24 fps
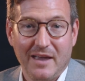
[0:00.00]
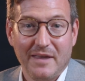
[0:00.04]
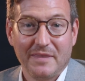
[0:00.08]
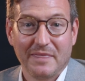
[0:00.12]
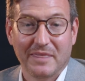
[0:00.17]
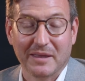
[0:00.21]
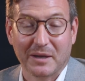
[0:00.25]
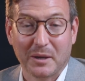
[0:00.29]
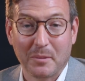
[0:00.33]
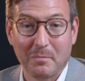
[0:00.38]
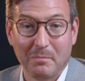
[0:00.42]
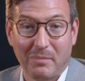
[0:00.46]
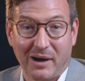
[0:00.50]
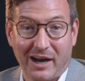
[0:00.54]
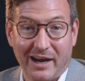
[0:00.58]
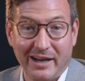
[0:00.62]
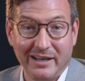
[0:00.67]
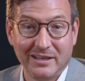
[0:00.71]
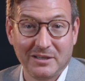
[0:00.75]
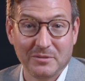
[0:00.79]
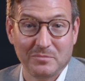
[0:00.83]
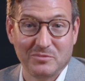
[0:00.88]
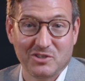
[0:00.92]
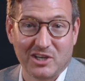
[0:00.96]
The
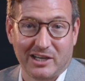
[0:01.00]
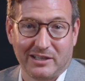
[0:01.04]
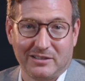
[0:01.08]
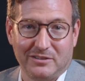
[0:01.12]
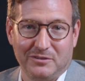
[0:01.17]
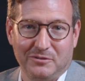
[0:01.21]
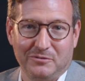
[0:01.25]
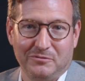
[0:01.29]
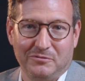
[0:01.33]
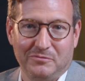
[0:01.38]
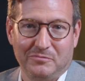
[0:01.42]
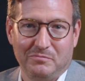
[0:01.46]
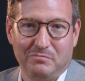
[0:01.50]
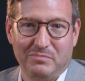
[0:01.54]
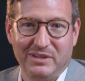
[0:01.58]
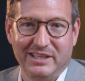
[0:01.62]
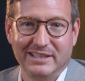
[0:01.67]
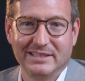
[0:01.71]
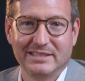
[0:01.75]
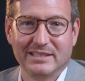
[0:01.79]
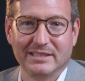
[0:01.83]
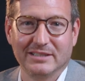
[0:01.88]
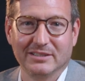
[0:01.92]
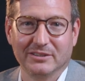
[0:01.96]
combined objective
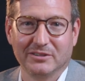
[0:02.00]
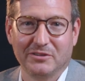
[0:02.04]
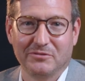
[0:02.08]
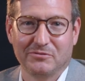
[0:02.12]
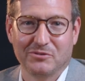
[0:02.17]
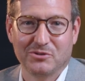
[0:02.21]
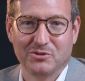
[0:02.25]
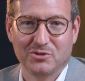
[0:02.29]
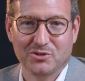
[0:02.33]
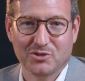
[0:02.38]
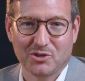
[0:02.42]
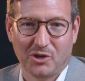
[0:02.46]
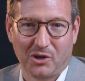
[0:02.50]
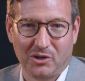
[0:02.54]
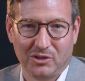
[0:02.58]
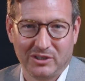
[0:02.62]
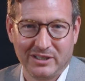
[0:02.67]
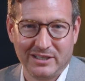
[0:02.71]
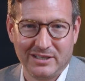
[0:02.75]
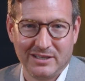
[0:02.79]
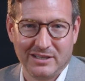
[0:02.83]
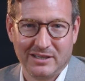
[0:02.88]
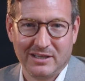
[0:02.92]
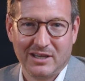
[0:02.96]
being to deliver
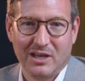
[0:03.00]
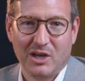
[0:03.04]
solid,